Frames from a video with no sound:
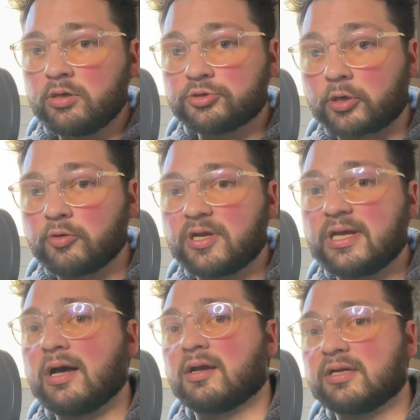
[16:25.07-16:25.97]
Dragunity
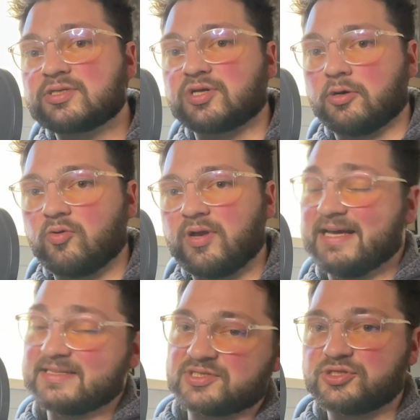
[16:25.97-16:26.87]
on its own
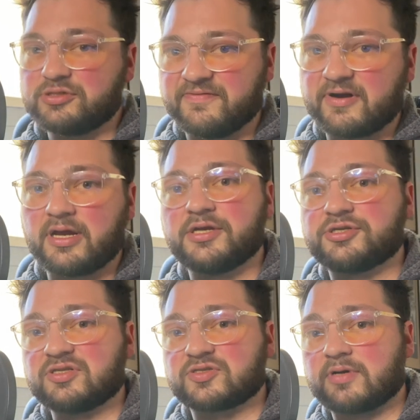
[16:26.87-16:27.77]
has its two
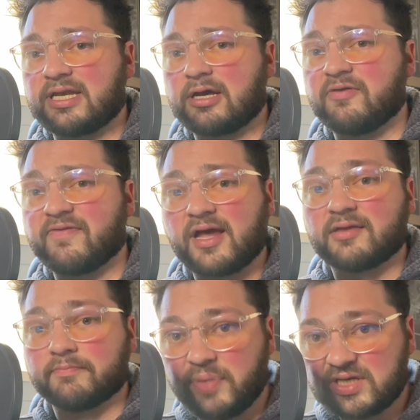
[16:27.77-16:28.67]
variations right now. You've got
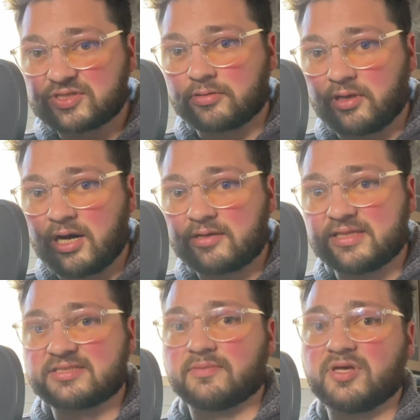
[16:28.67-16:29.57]
the Buster Lock
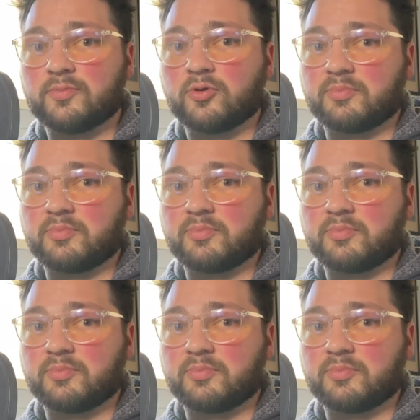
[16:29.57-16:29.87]
that some people are